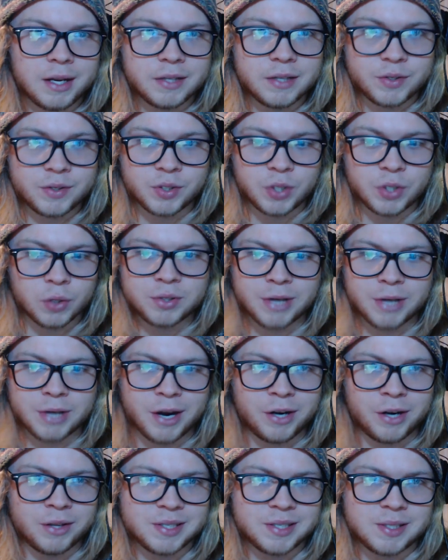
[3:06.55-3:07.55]
It's still
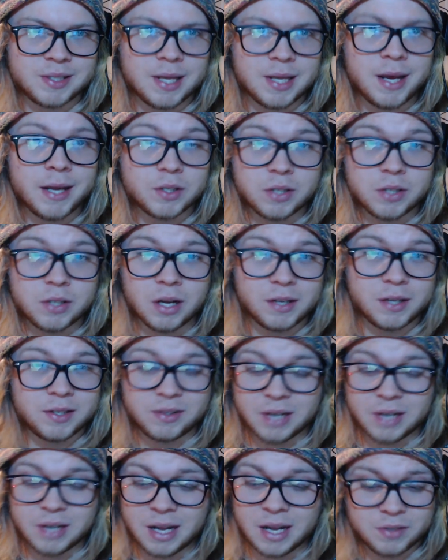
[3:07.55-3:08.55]
scary to this day.
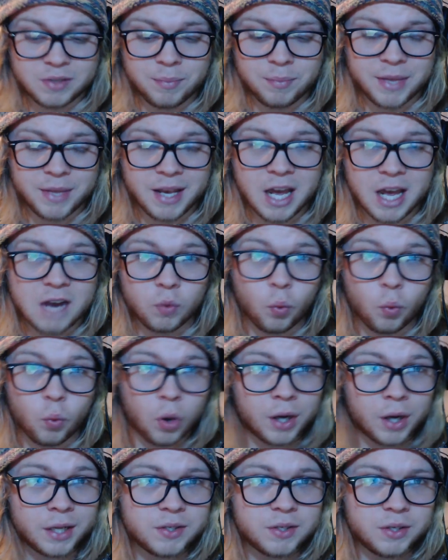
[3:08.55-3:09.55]
It's not something I ever
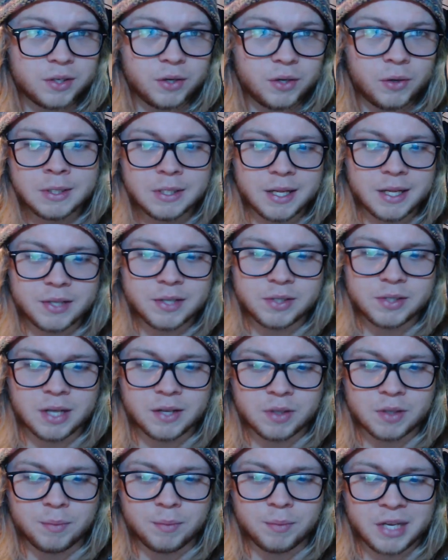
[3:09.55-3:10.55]
wanted to do. It's
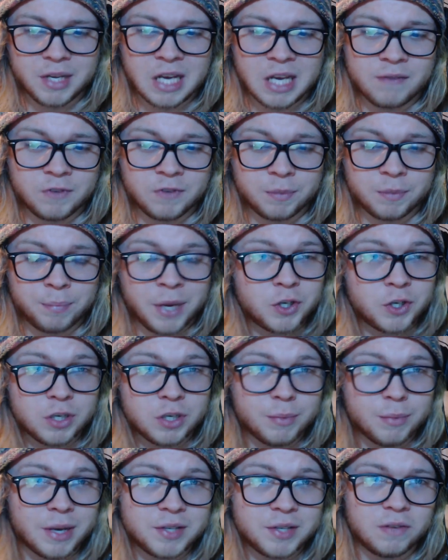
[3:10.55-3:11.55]
not something I ever pictured
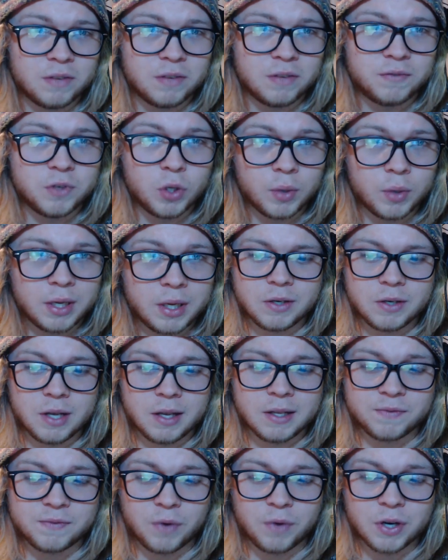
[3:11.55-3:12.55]
myself doing.
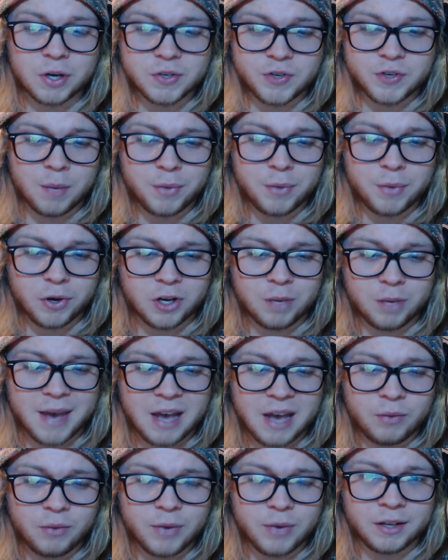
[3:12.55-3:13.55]
As far as jumping on a
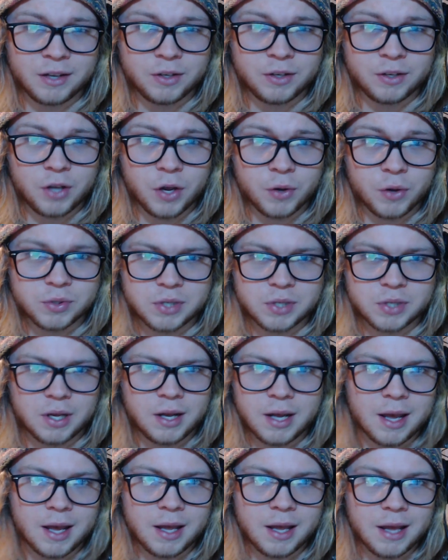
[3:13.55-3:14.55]
bandwagon goes,
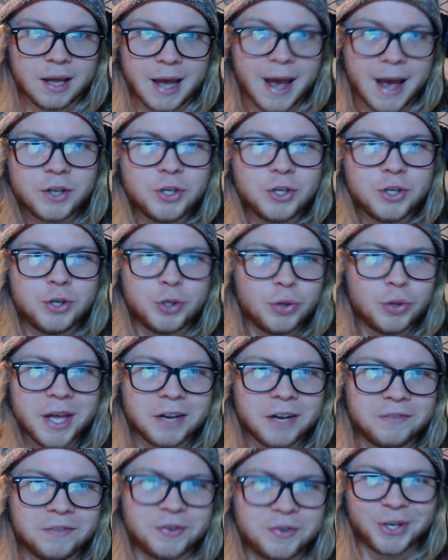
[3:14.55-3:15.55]
how can you do
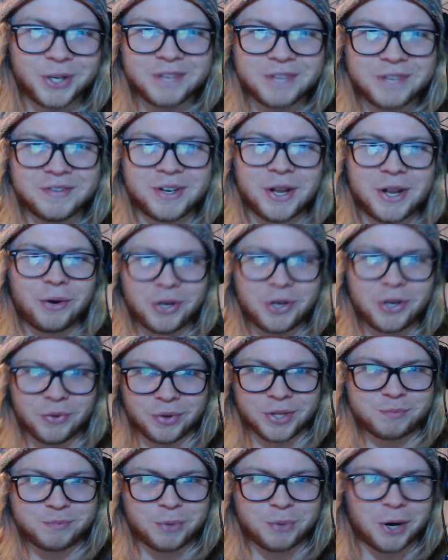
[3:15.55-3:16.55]
that if you don't even know
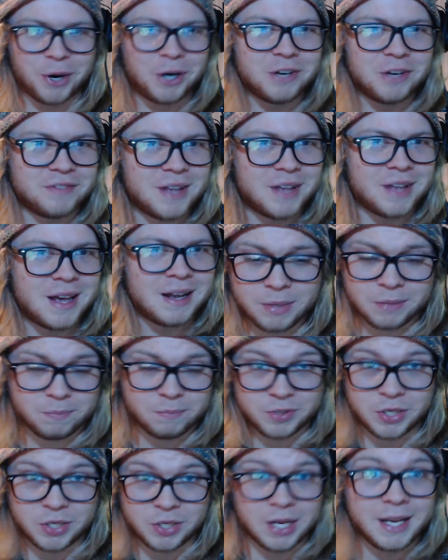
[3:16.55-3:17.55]
anyone that's part of that?
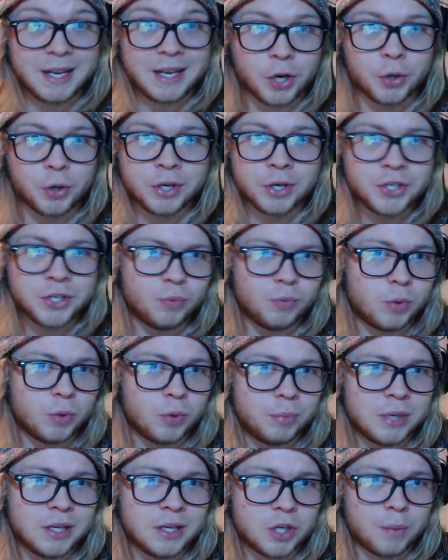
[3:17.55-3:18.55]
Staying a Christian would
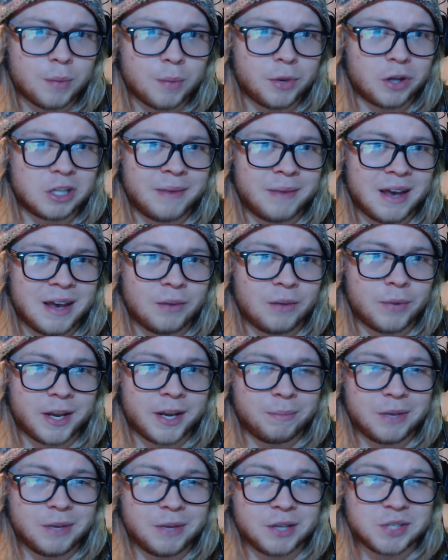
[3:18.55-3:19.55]
be jumping on the
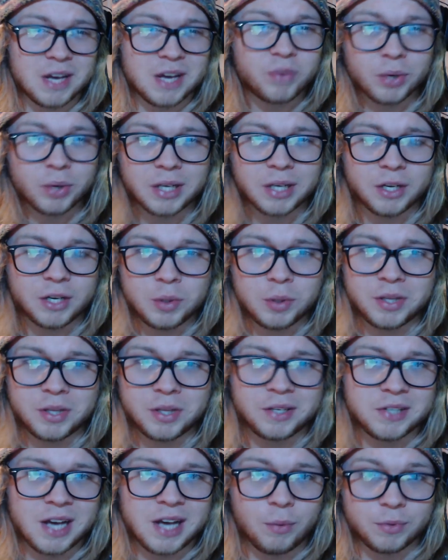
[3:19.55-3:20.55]
bandwagon because everyone I knew at the
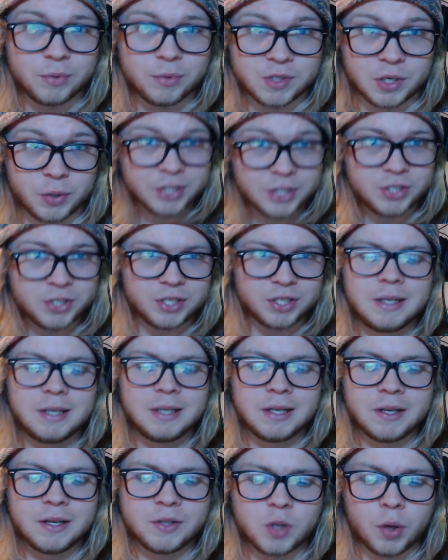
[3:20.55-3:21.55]
time was a Christian.
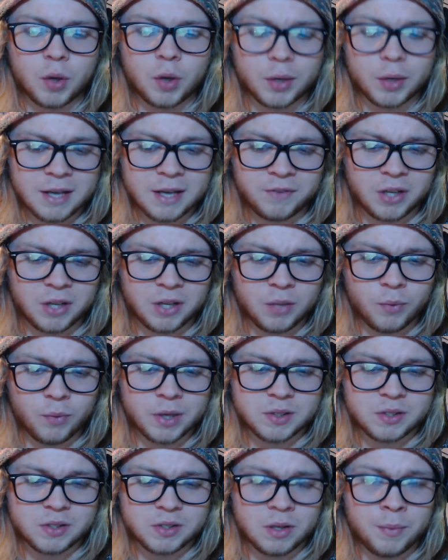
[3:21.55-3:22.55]
So it definitely
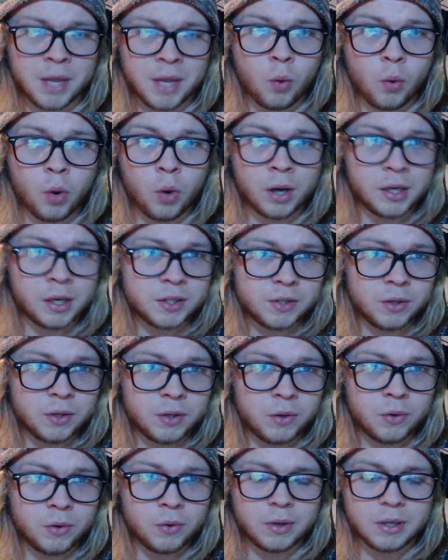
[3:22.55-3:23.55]
wasn't something I wanted to
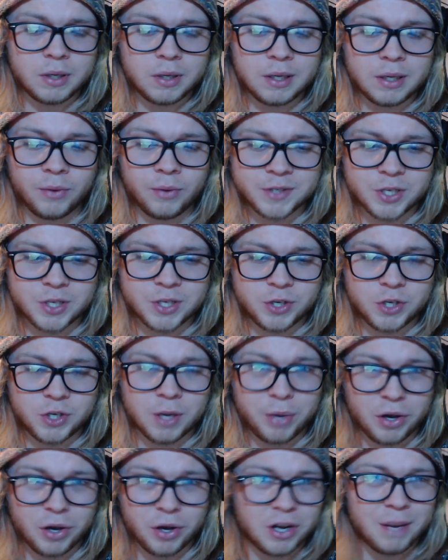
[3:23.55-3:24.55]
do. It wasn't
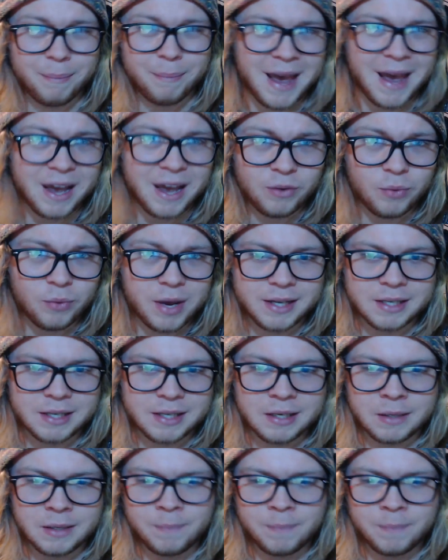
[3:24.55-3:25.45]
jumping on a bandwagon.